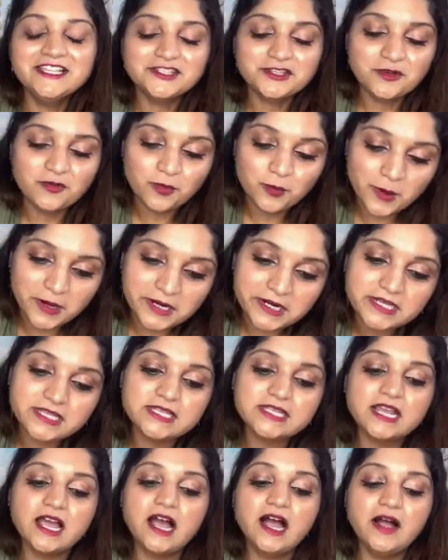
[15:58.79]
So
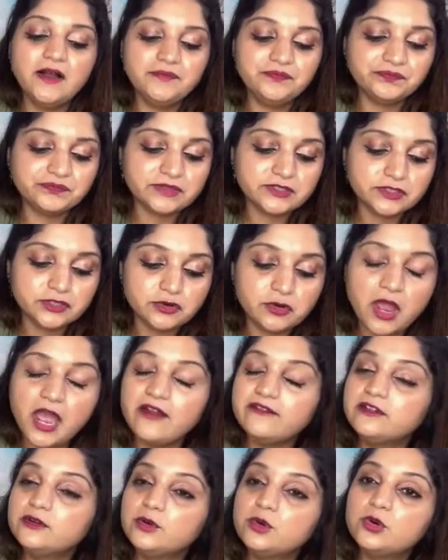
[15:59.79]
Perth, so you
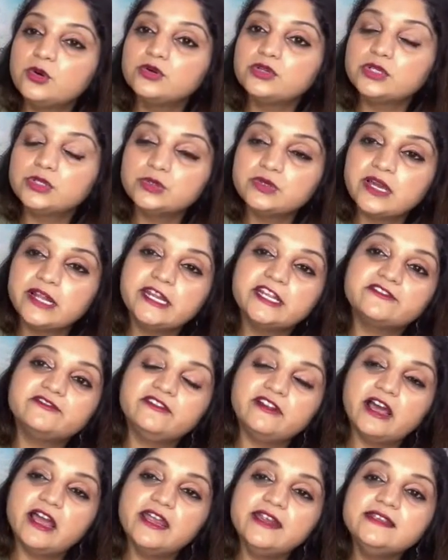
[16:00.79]
have two direct
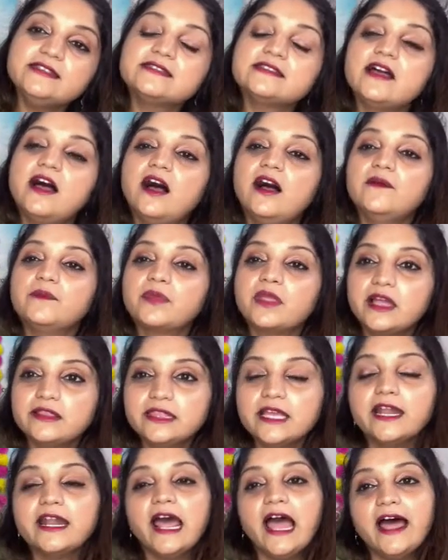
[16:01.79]
flights,
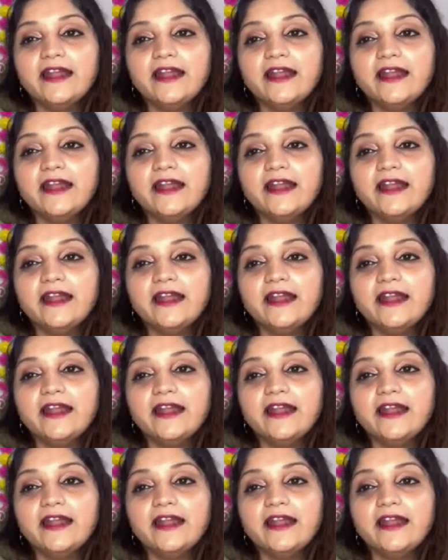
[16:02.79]
Qatar